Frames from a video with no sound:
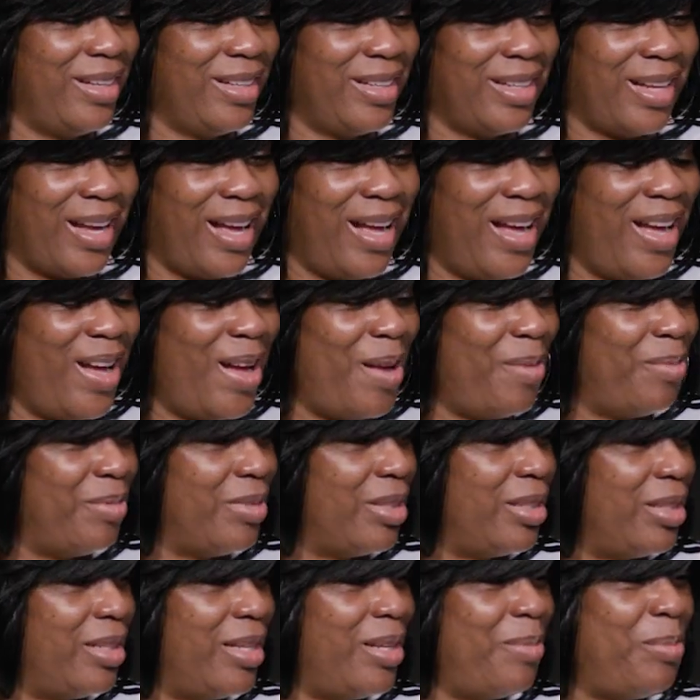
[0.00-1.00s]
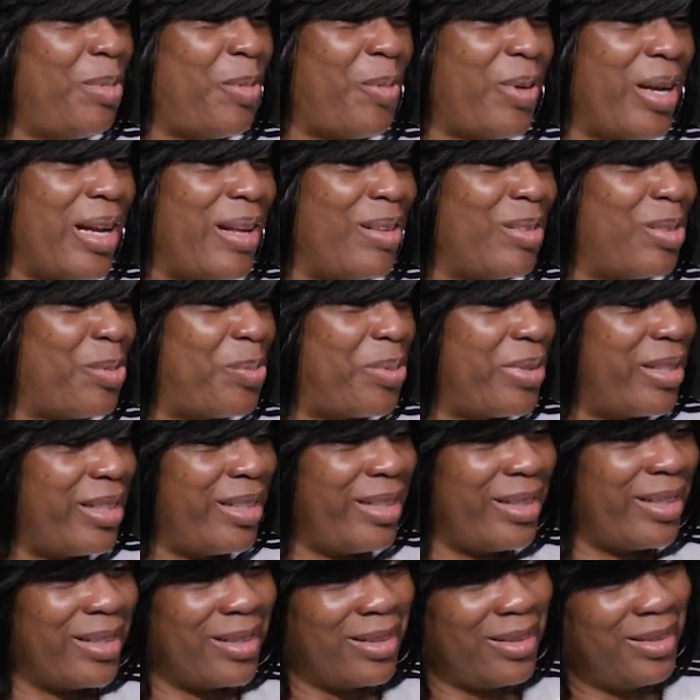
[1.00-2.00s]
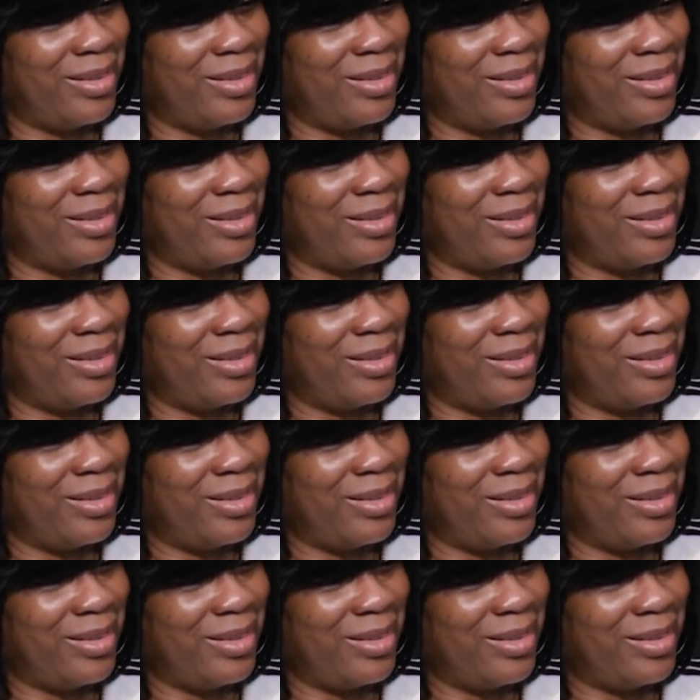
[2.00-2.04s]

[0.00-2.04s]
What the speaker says: loved me when I was a player,